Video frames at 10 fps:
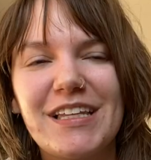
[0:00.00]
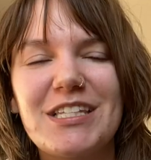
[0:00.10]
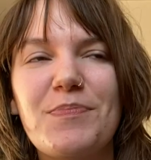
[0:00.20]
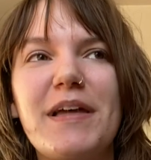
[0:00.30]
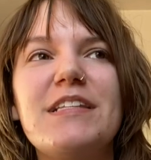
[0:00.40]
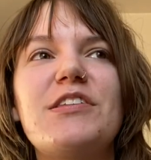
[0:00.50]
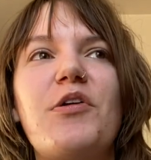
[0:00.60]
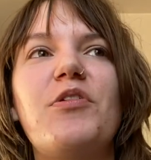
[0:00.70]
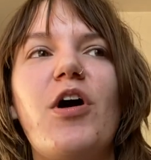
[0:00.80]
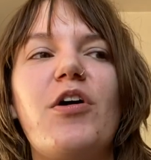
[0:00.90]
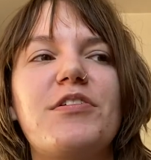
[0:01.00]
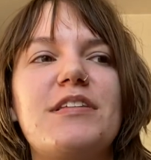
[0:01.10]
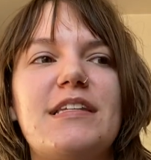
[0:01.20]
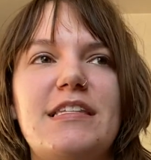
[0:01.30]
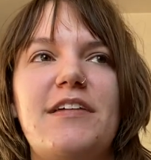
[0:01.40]
It's been so long
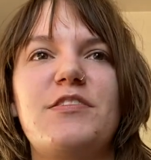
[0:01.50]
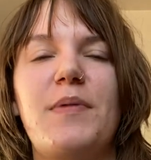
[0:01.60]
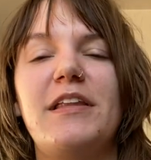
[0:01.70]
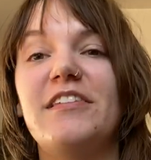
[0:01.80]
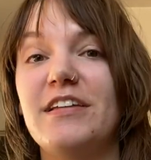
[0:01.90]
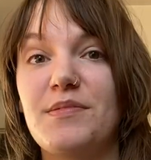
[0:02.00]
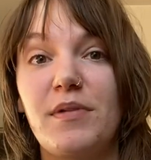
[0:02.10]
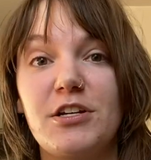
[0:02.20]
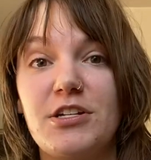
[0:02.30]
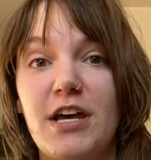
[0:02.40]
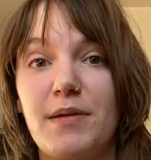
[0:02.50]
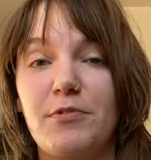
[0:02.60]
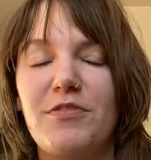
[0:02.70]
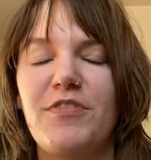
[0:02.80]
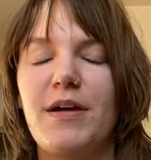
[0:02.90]
since I've spent this much time
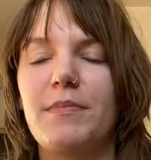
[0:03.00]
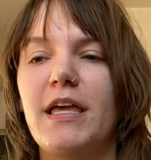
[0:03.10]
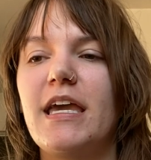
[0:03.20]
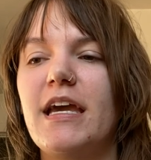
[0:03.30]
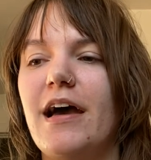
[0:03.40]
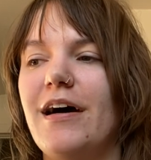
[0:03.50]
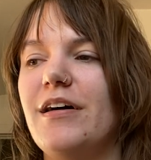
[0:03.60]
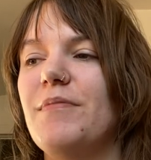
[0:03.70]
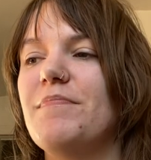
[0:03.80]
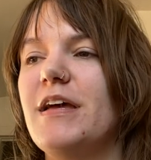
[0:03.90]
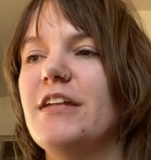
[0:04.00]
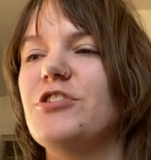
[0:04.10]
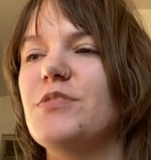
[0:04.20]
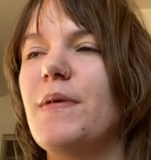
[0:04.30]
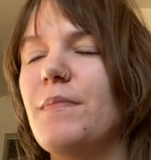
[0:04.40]
with family, um, and it's
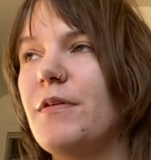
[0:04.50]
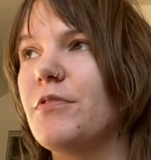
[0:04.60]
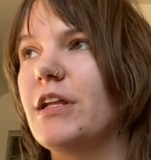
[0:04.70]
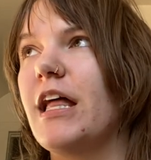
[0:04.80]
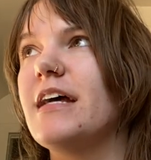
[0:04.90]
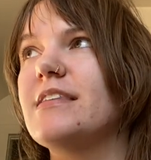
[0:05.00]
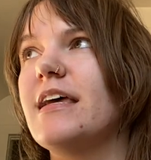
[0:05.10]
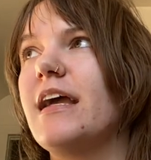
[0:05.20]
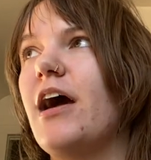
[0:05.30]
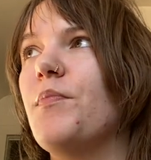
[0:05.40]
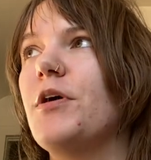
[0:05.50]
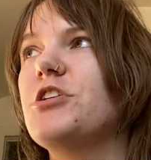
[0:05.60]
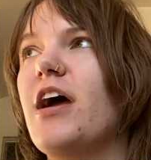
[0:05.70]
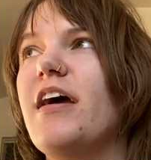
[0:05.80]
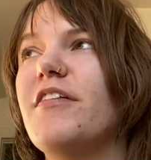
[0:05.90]
just made me realize like how much
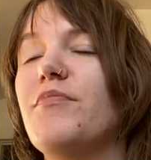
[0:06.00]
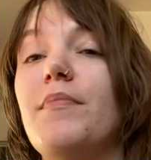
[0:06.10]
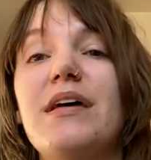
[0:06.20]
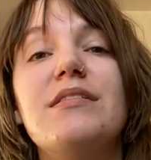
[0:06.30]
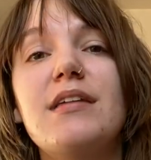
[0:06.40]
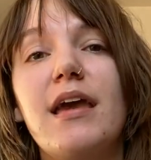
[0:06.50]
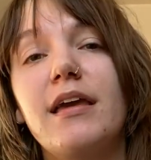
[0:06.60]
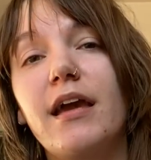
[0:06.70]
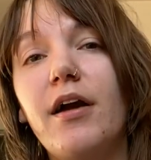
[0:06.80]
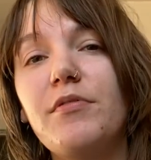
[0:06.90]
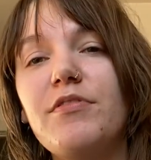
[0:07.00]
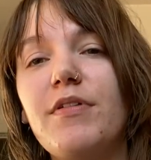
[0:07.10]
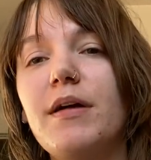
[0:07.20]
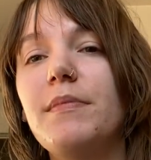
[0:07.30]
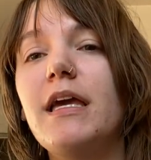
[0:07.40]
I have missed hanging out with
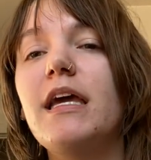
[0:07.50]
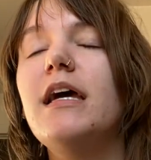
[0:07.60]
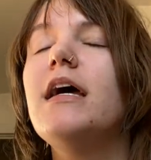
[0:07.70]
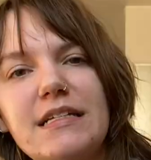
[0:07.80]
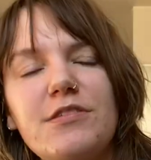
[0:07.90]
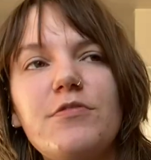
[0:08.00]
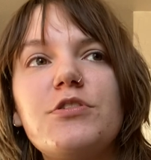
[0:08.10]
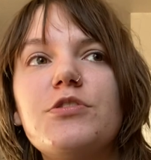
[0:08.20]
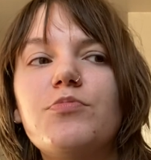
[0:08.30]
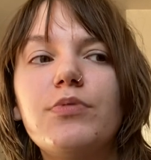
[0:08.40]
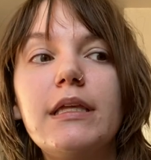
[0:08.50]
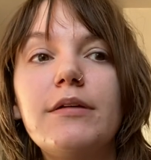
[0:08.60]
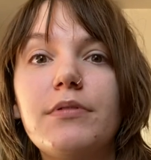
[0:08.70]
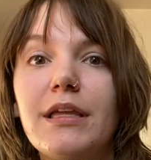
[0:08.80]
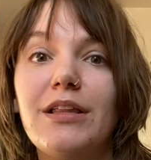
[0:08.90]
family. So it was just really,
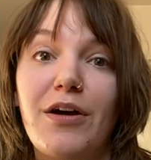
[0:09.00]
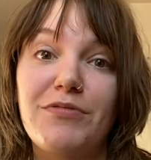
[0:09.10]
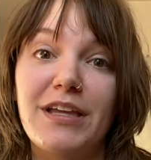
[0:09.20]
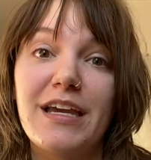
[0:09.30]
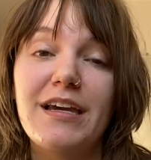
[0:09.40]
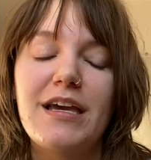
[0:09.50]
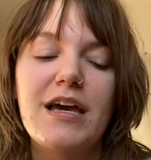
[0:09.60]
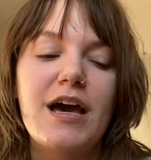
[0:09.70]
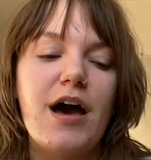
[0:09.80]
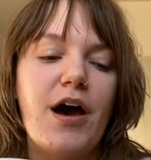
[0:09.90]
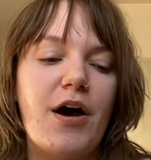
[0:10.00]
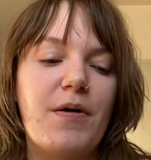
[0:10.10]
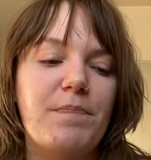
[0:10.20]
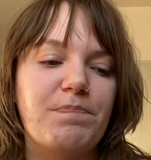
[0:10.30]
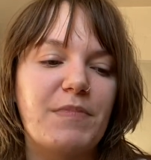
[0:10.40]
really lovely.
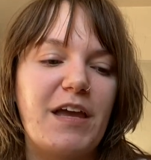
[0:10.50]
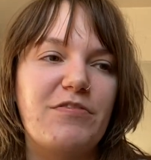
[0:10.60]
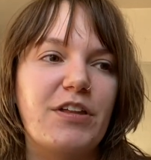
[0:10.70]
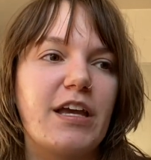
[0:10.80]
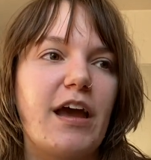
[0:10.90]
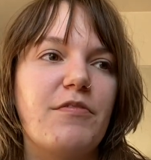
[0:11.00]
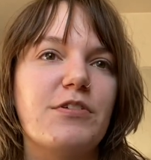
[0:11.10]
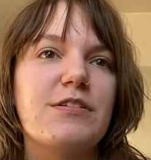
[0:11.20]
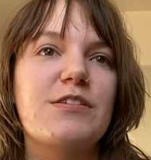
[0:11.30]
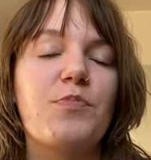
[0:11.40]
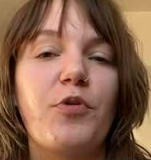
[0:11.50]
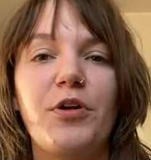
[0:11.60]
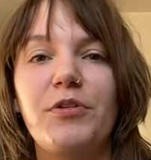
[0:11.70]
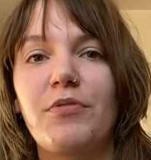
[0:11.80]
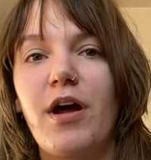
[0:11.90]
Um, I feel like I was
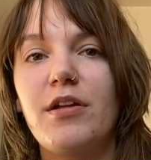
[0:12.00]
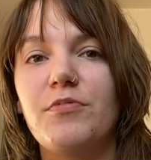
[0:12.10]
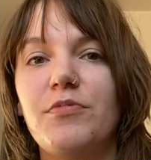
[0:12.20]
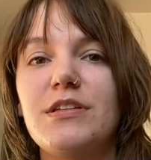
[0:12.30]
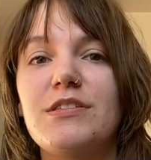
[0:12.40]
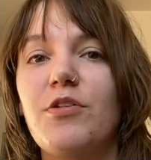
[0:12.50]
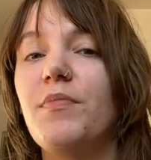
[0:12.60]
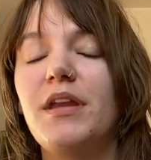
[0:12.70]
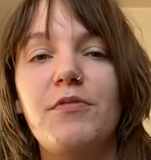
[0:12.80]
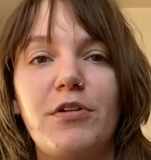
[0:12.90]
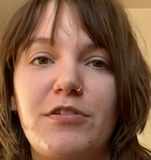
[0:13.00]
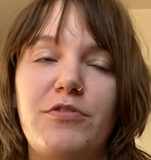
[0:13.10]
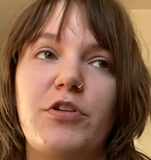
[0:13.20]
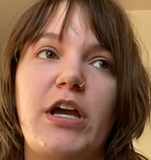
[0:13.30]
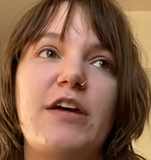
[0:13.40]
spoiled rotten with so many
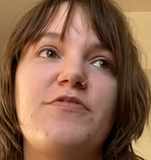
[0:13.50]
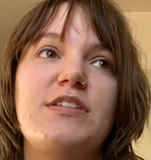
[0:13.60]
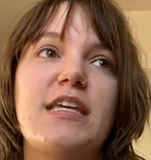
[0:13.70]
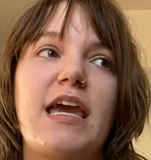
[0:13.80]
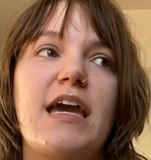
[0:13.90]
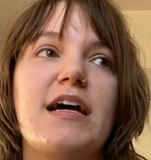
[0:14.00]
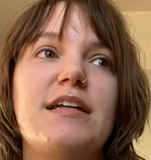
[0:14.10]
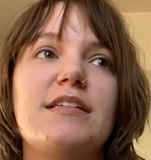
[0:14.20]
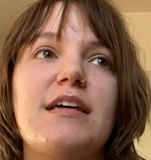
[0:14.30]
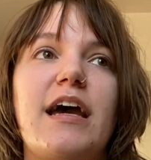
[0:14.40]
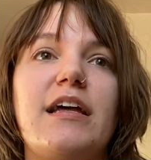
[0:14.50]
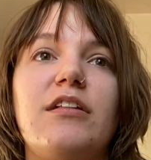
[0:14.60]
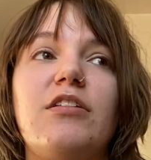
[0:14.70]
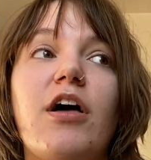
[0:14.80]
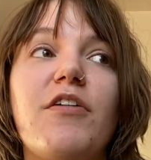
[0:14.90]
wonderful gifts, and I
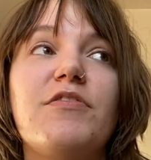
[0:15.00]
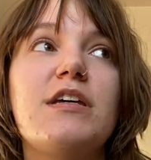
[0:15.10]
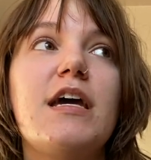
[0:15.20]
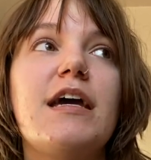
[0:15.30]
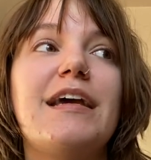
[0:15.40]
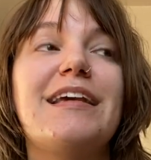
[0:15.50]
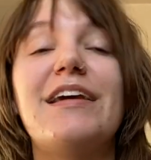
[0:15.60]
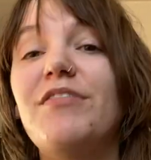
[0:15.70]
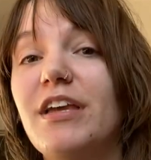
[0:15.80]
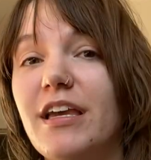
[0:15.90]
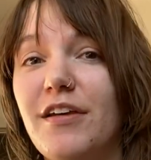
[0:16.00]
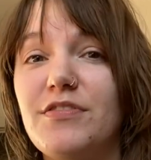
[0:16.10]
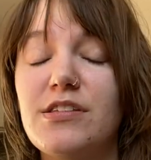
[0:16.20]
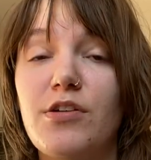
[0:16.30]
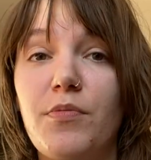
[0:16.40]
loved giving gifts
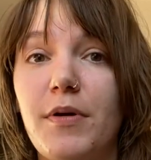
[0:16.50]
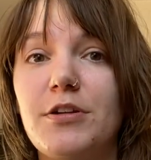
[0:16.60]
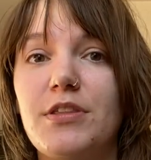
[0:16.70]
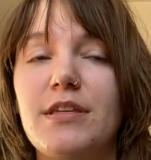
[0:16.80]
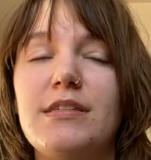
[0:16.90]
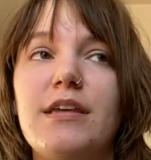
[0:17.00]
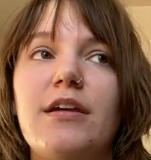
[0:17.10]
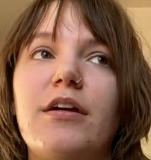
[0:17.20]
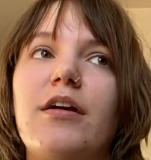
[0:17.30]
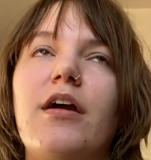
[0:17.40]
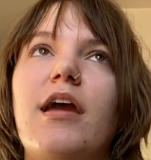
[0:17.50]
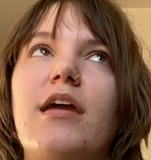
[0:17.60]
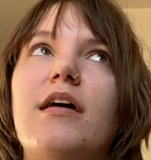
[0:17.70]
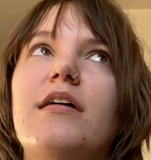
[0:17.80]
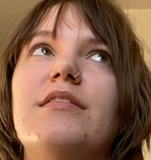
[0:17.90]
so much this year
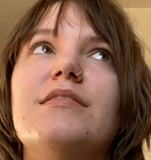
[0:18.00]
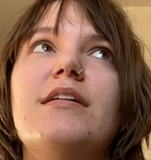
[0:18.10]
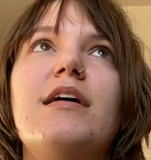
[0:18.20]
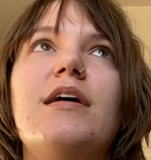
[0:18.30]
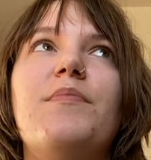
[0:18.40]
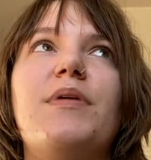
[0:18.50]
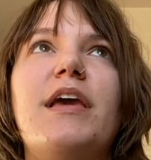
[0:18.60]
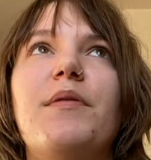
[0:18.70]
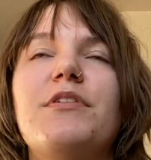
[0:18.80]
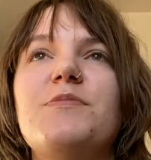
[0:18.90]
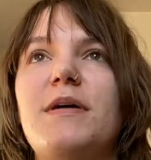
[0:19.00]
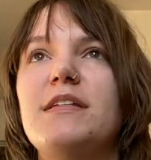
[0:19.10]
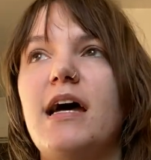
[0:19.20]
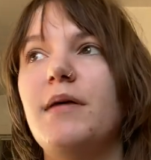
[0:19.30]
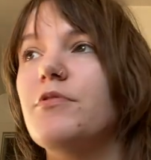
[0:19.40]
and being able to spend
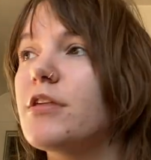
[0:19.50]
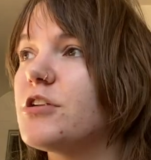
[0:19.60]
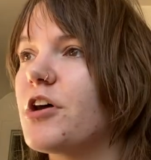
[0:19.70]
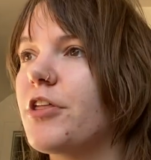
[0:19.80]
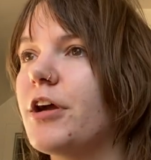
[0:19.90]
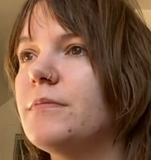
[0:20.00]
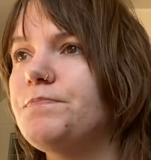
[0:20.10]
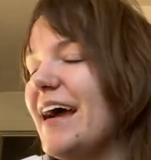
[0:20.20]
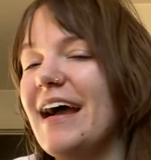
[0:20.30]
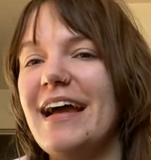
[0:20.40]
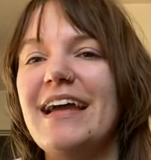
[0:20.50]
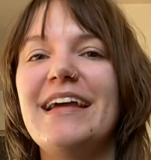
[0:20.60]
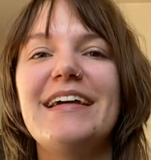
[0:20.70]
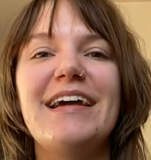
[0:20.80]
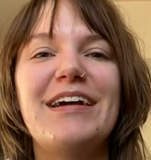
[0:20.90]
time with each other.
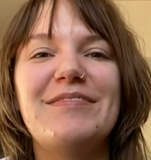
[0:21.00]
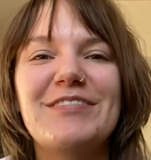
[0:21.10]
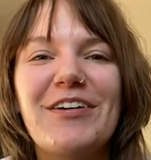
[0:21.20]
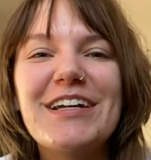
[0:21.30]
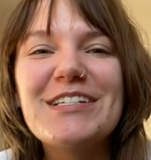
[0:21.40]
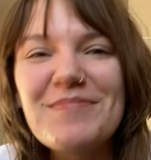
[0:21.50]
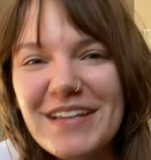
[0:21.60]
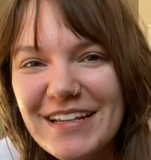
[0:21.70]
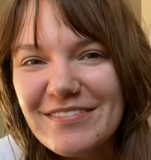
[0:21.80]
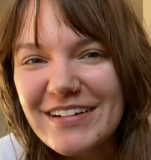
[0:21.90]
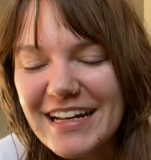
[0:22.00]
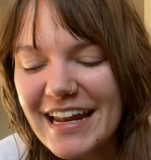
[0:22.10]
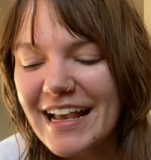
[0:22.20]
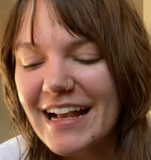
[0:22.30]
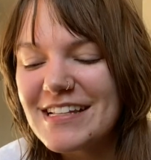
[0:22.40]
I am going to be
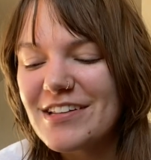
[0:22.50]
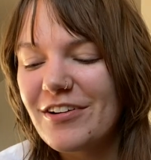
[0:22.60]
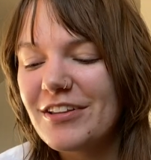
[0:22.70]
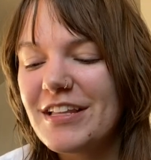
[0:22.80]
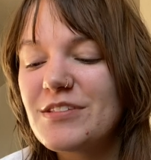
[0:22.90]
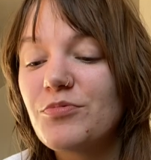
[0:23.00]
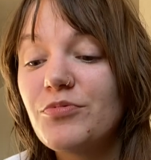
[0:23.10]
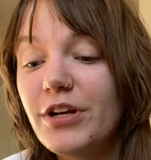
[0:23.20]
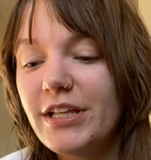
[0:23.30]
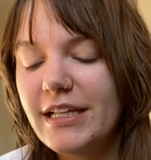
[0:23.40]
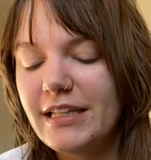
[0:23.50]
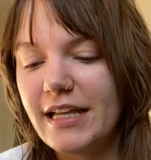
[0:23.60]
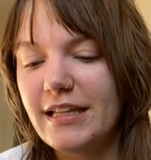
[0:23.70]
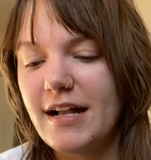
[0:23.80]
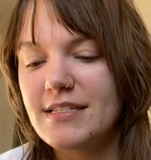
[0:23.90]
reading. I started this really
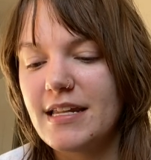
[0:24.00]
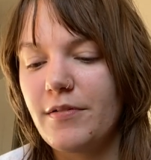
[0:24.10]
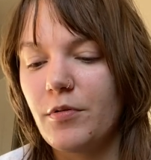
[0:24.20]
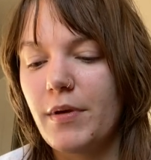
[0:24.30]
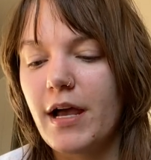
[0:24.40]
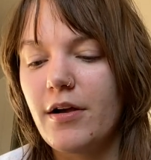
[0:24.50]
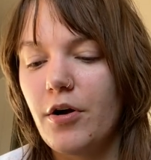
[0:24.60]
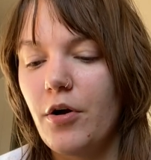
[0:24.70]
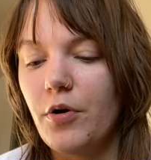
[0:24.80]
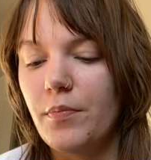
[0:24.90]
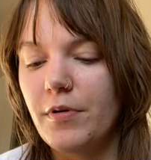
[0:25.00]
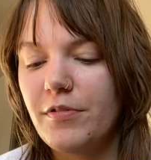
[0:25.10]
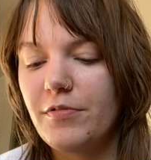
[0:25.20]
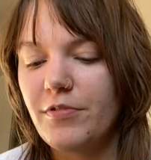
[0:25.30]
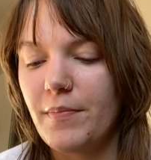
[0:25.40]
late last night when we got home
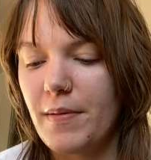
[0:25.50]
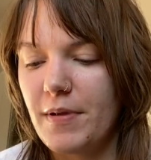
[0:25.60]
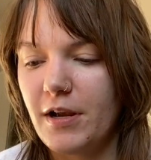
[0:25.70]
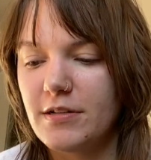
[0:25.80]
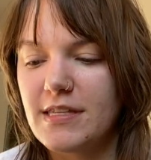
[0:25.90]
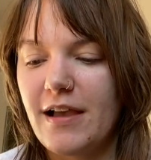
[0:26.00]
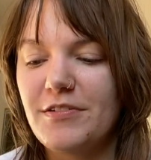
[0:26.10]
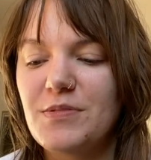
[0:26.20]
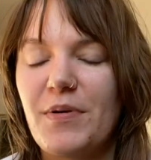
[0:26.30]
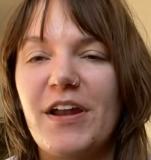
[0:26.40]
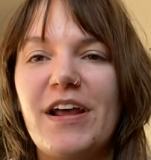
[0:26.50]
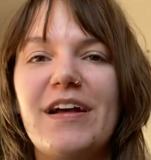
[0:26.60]
from my parents' house, but